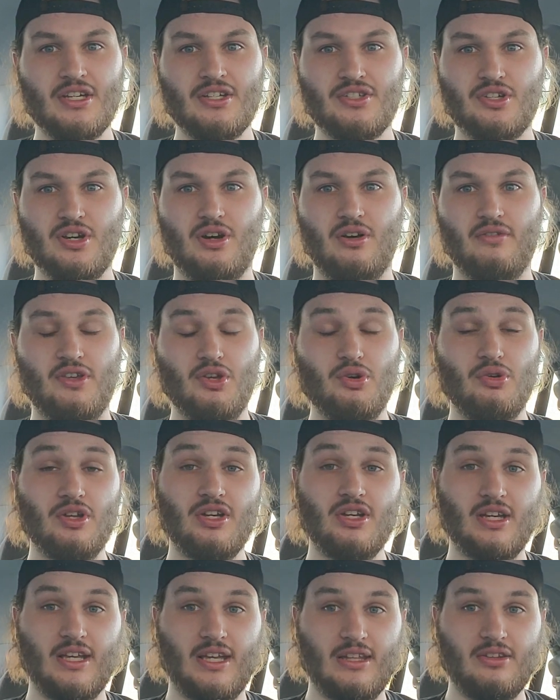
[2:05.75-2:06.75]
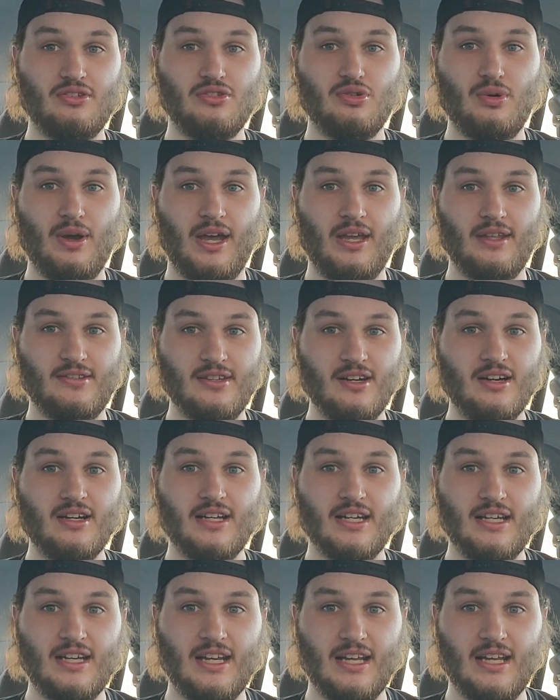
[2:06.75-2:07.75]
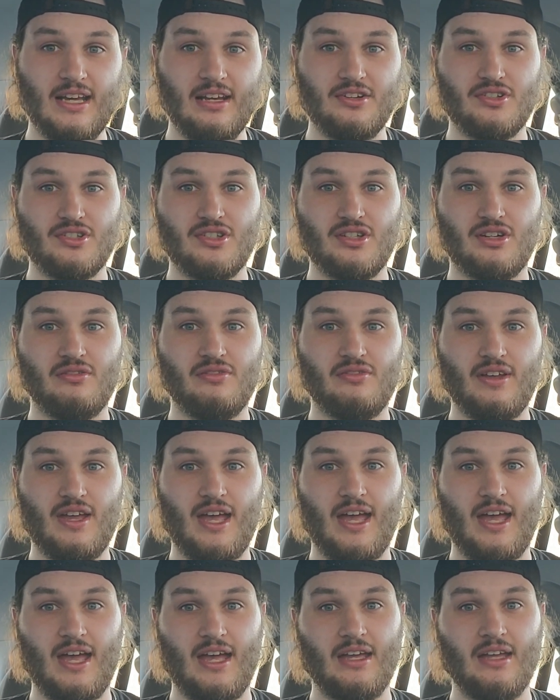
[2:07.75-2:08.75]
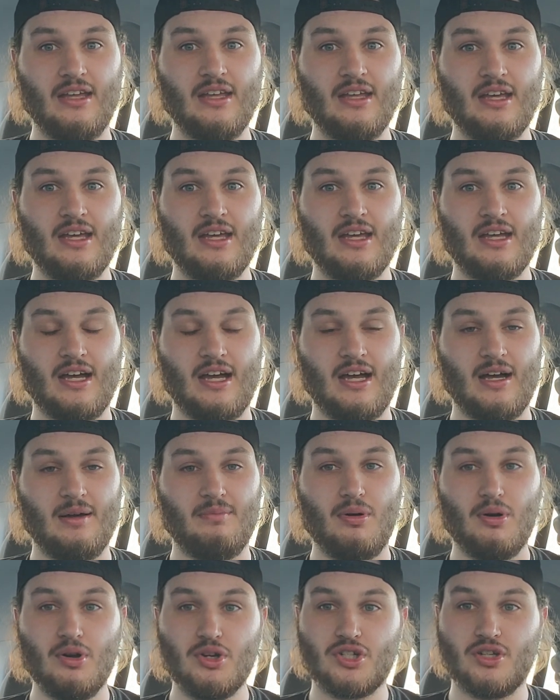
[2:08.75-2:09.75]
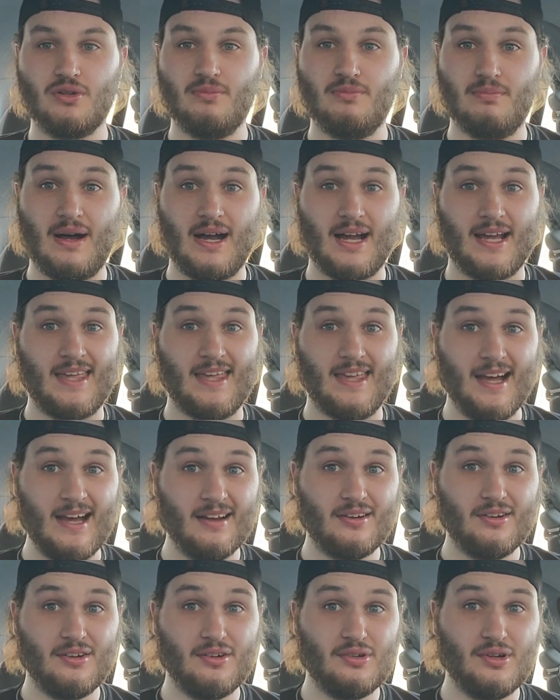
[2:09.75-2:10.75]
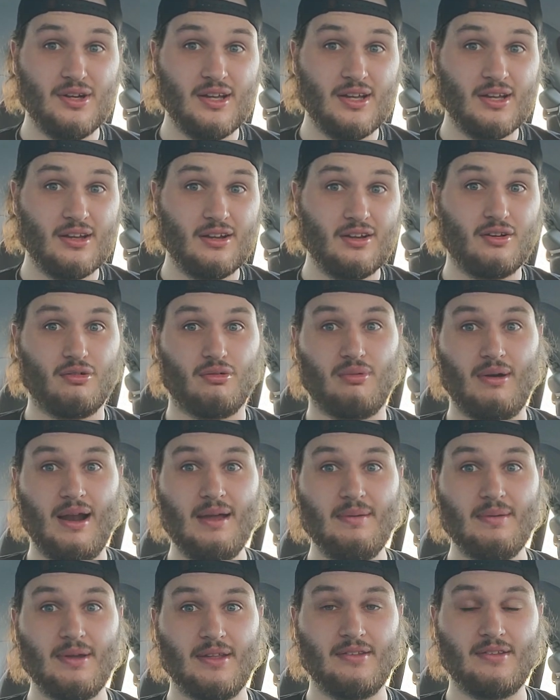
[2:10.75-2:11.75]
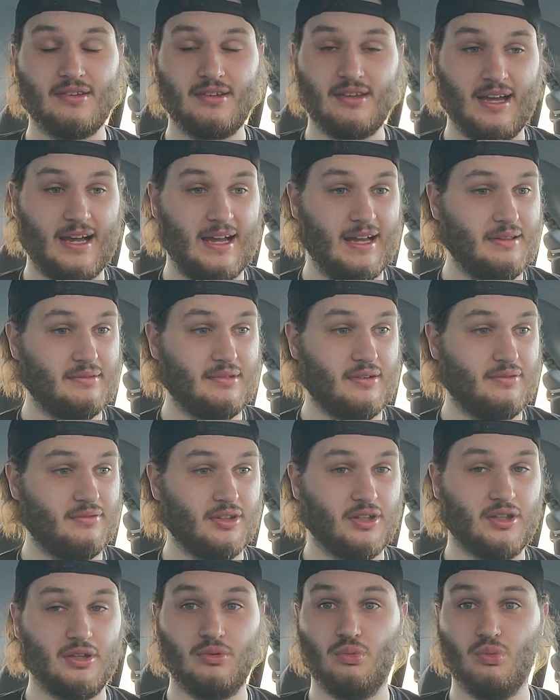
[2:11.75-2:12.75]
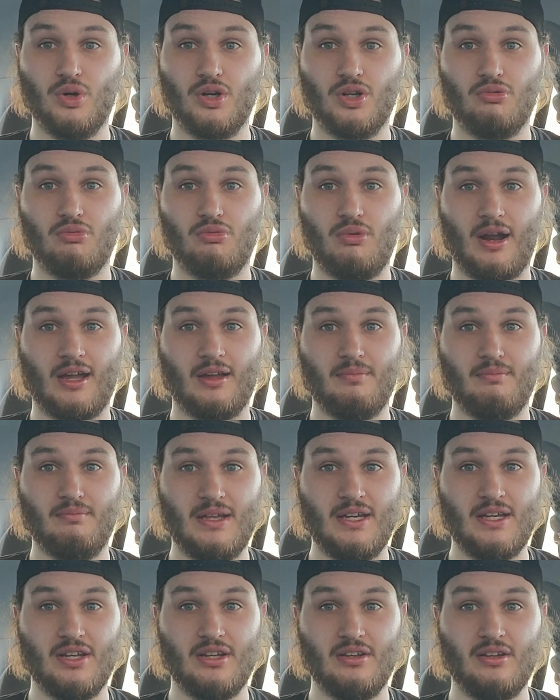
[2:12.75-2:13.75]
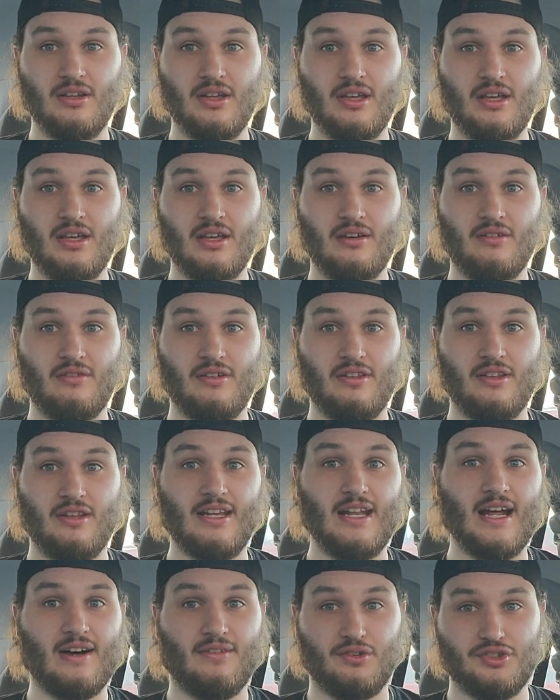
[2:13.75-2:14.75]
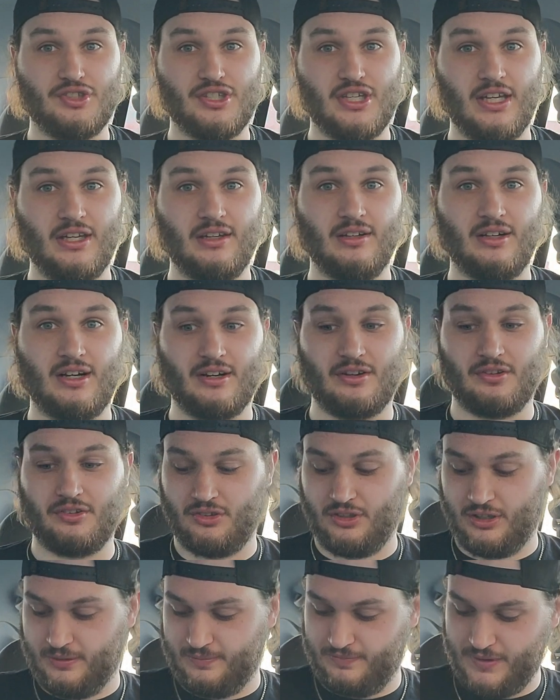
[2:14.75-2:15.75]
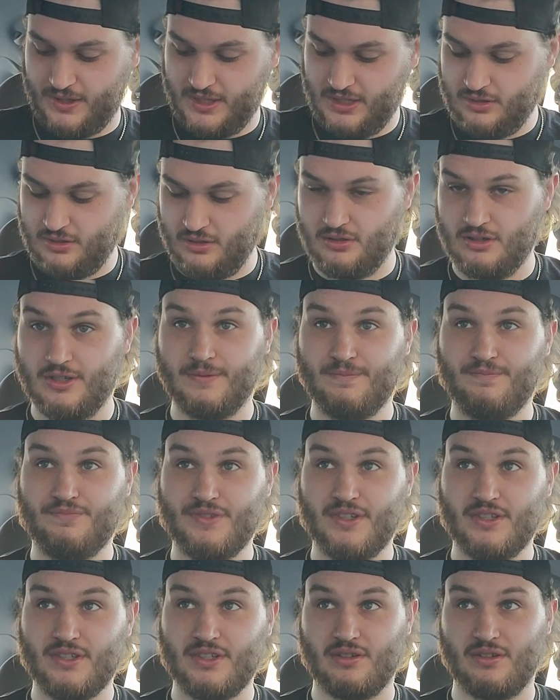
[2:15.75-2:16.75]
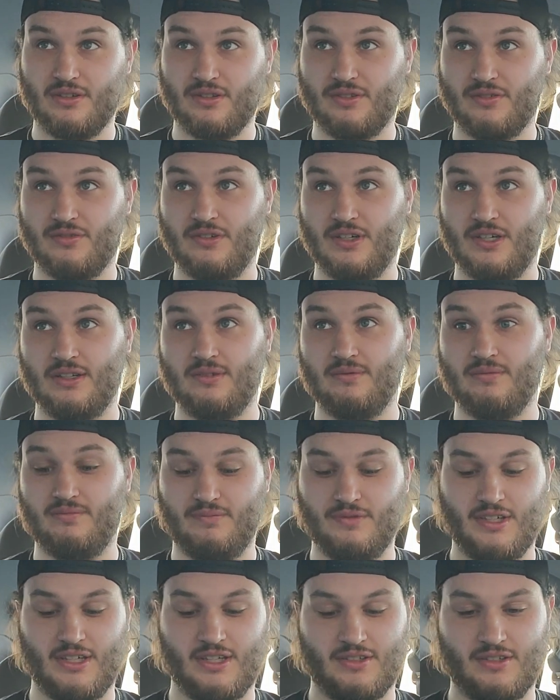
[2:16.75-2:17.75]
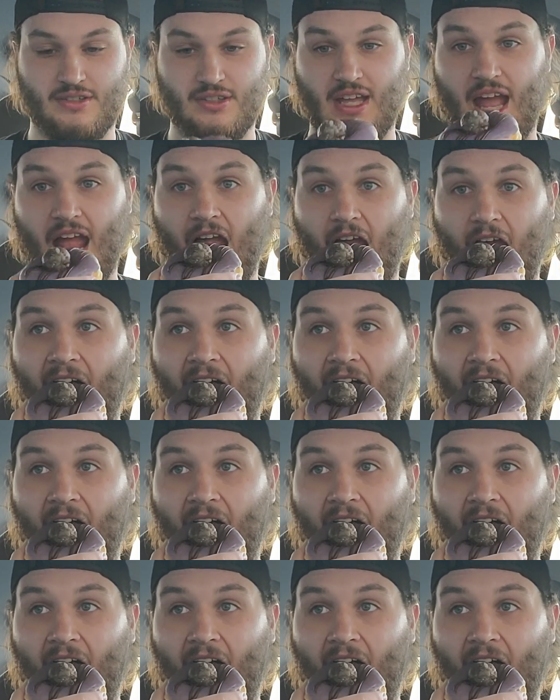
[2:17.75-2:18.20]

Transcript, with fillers: So if you can get to a Dunkin' and get yourself a uh, Potion Macchiato, grab it. I definitely would recommend it for the novelty, honestly. The donut, the donut's fine, honestly.